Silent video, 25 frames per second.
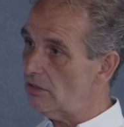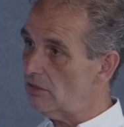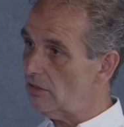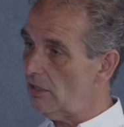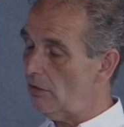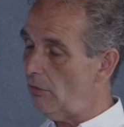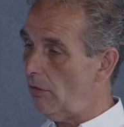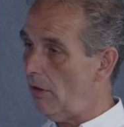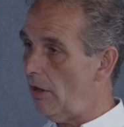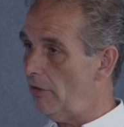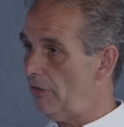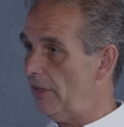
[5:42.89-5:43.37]

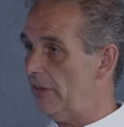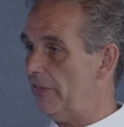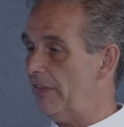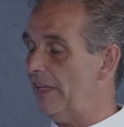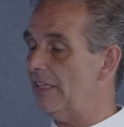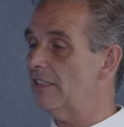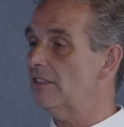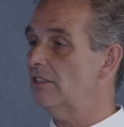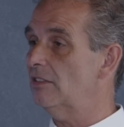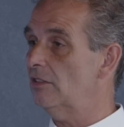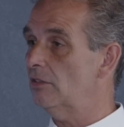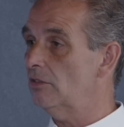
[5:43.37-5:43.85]
So I think
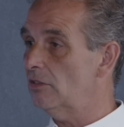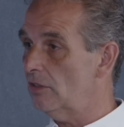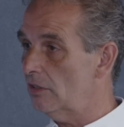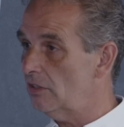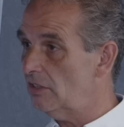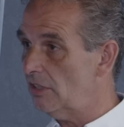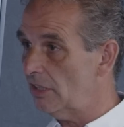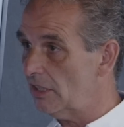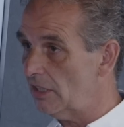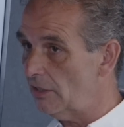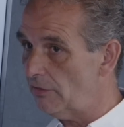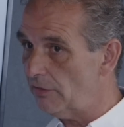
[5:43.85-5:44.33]
that's
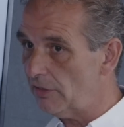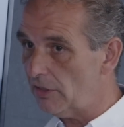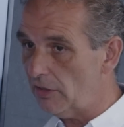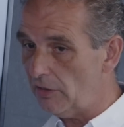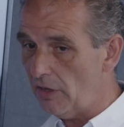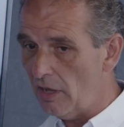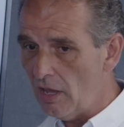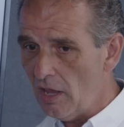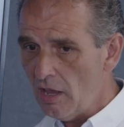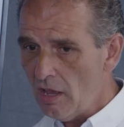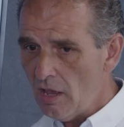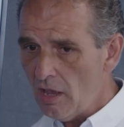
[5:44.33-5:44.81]
significant.